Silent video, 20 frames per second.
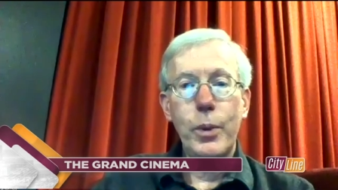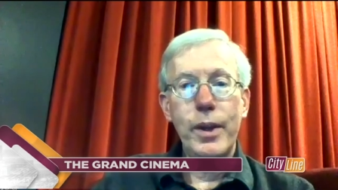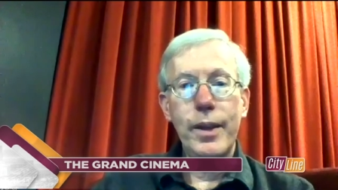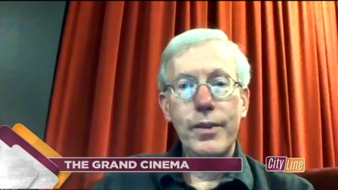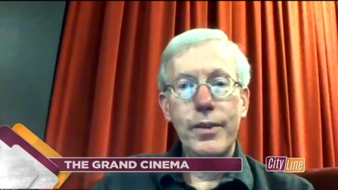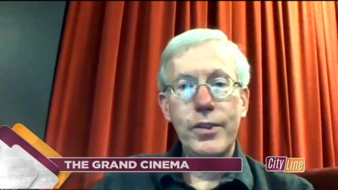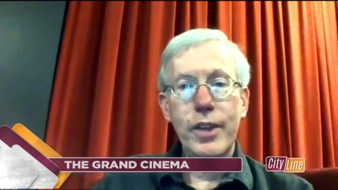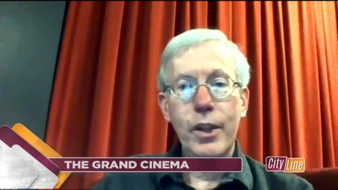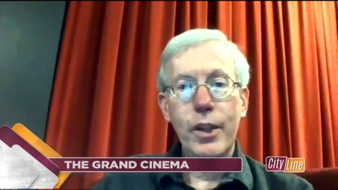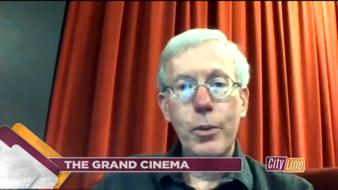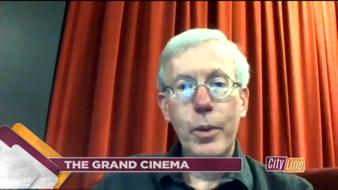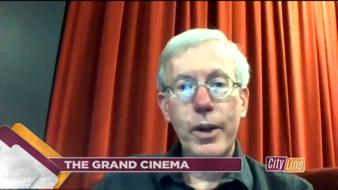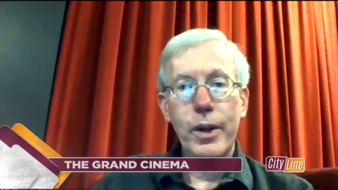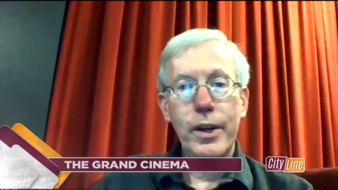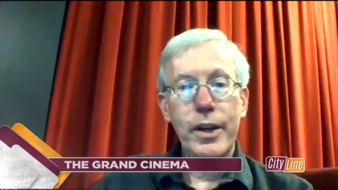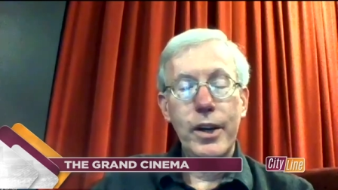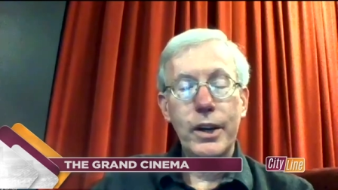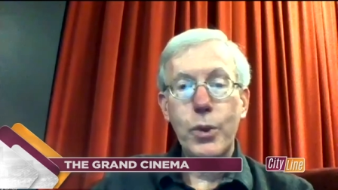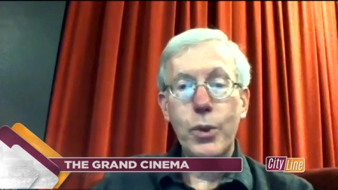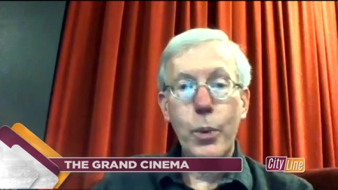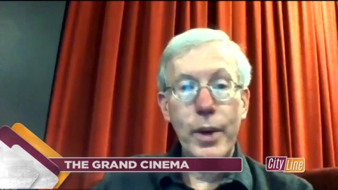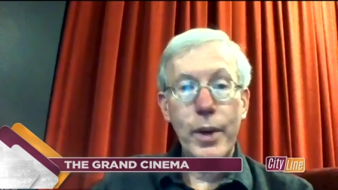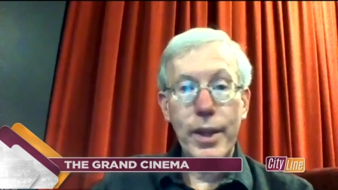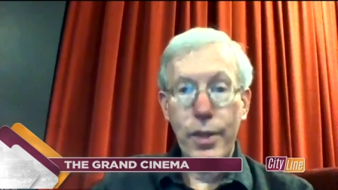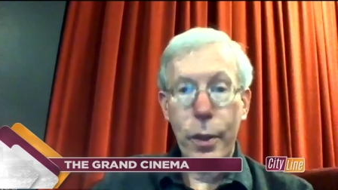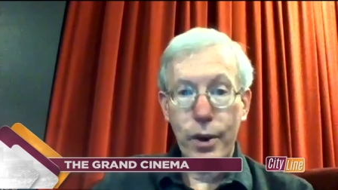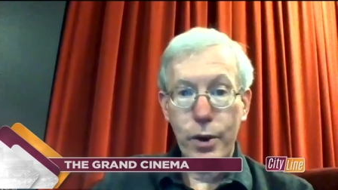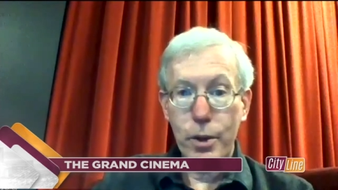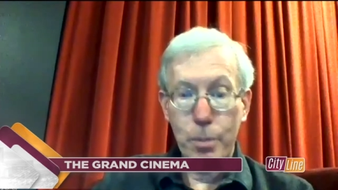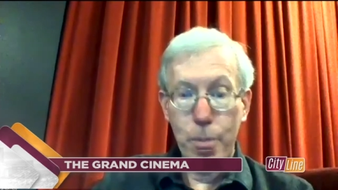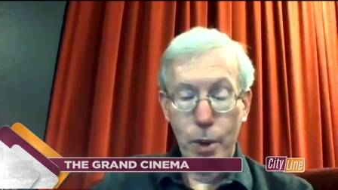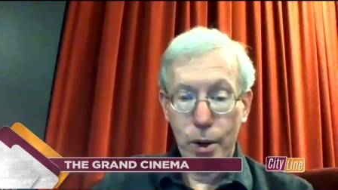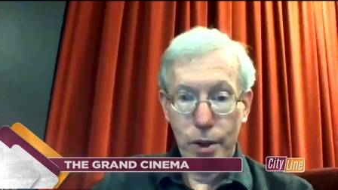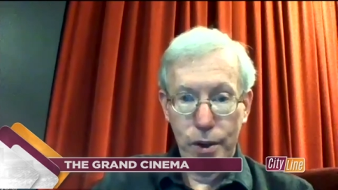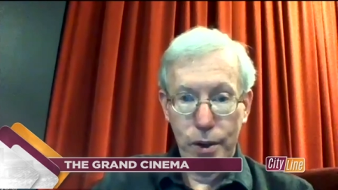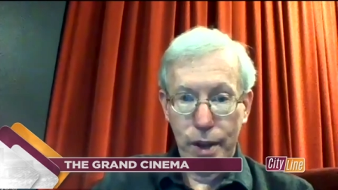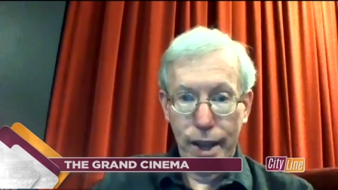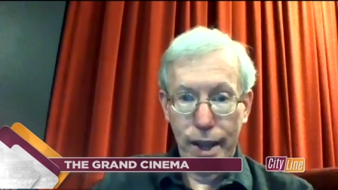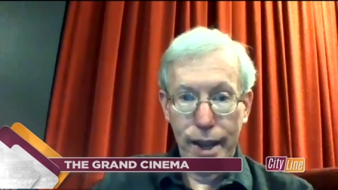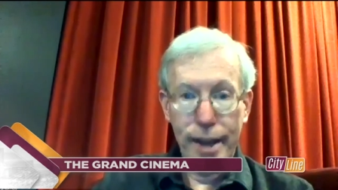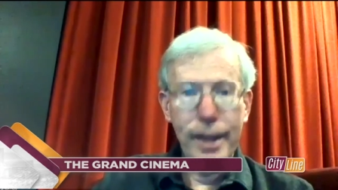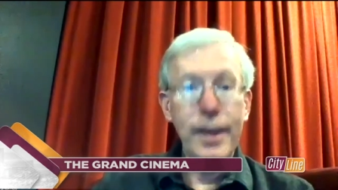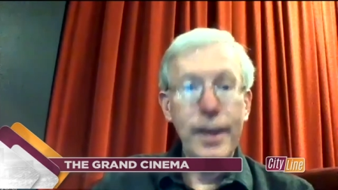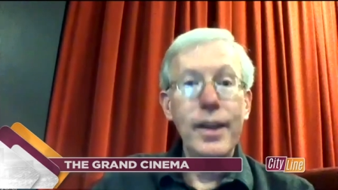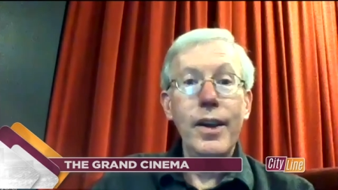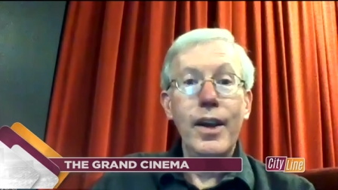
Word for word: we celebrated our 23rd birthday.